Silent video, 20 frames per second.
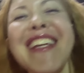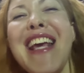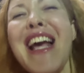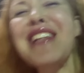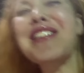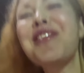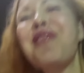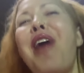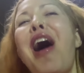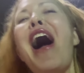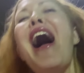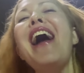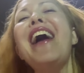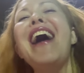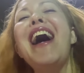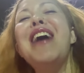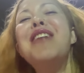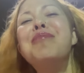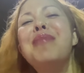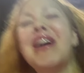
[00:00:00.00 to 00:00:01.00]
Guess where I
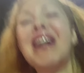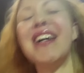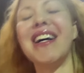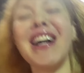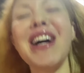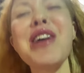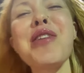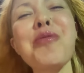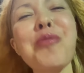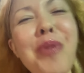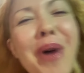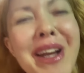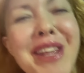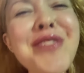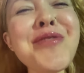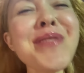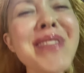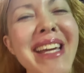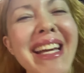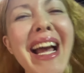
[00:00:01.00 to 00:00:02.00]
am? What do
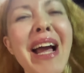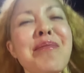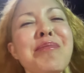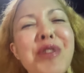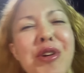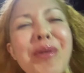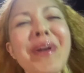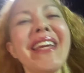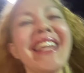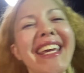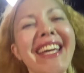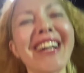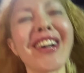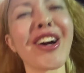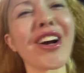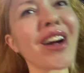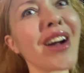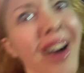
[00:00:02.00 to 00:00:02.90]
you think I'm doing here?